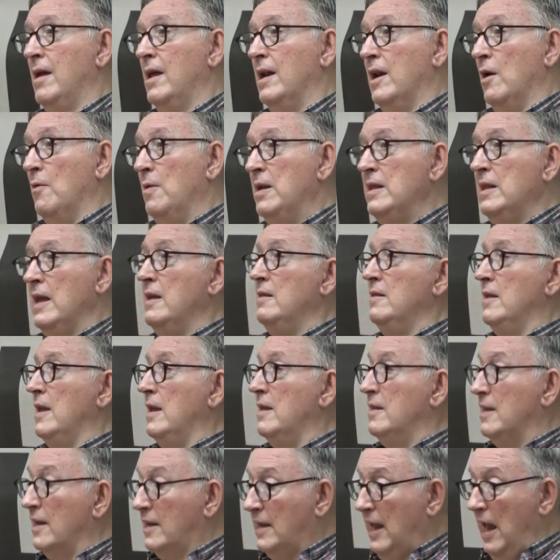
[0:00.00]
Now,
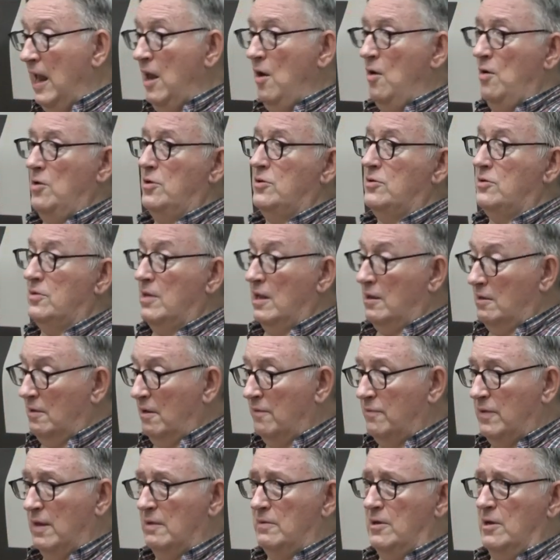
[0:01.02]
in the chaos
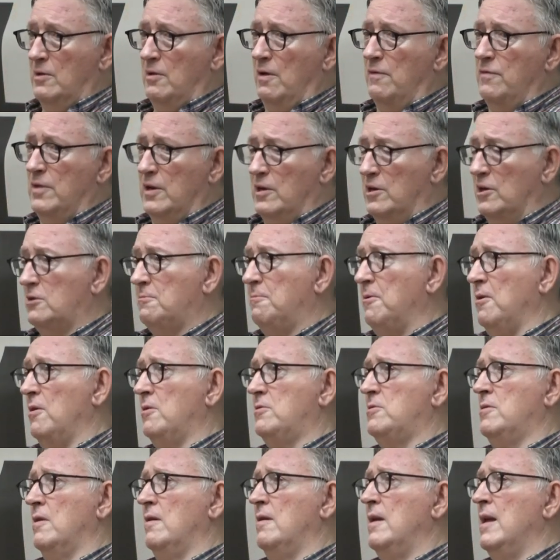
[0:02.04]
of the
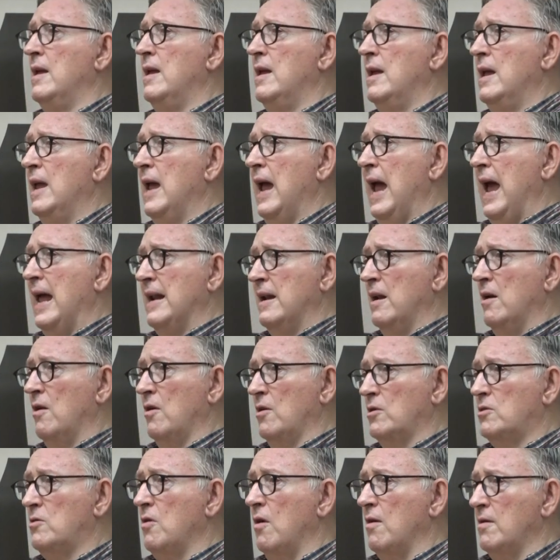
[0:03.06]
dispersal, Anna
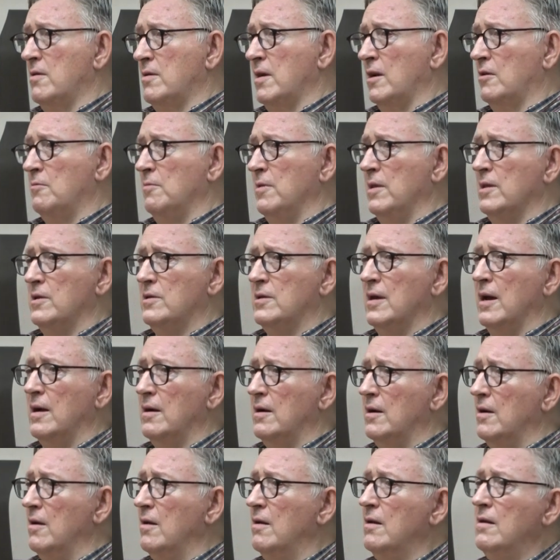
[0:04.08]
lost contact with this
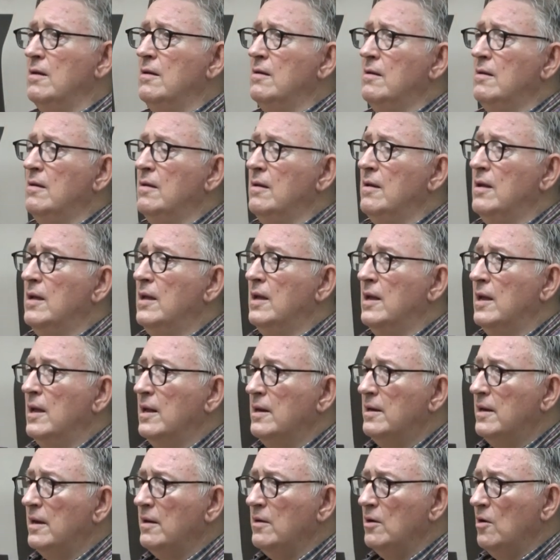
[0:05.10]
young girl,
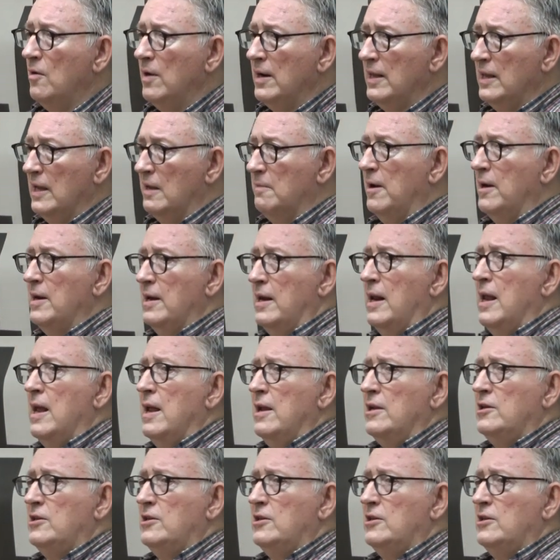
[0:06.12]
didn't know anything about it.